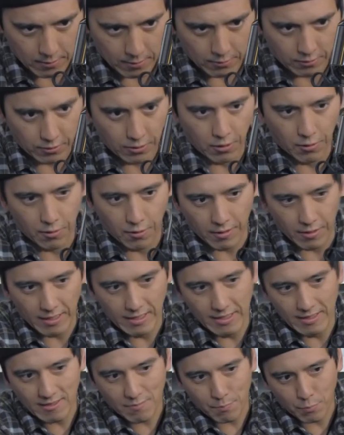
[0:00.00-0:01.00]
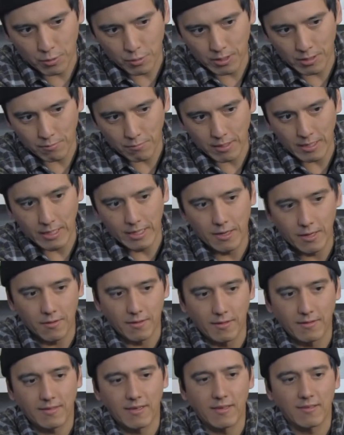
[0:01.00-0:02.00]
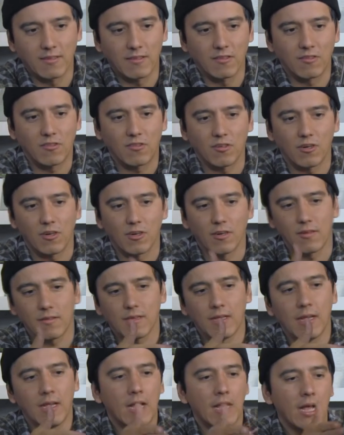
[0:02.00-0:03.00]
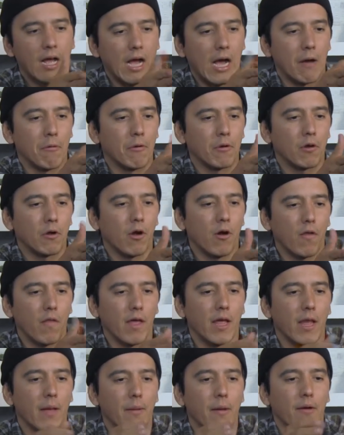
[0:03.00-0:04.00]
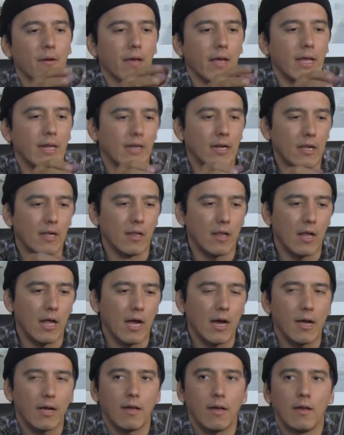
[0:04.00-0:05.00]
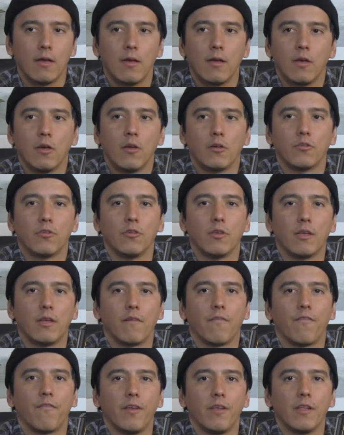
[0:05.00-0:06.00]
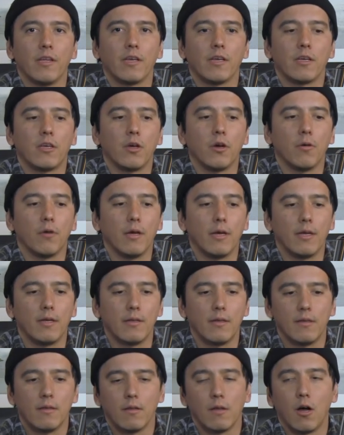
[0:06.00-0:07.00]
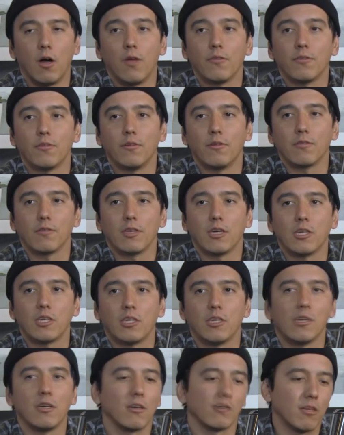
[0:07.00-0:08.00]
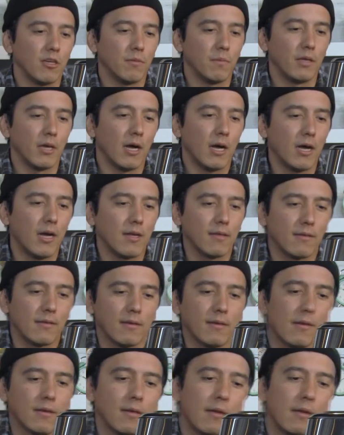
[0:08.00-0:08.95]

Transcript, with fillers: So there is print right here that says insert. I would call that about 8 o'clock. So you can feel it go in. Also don't touch here, it could be hot.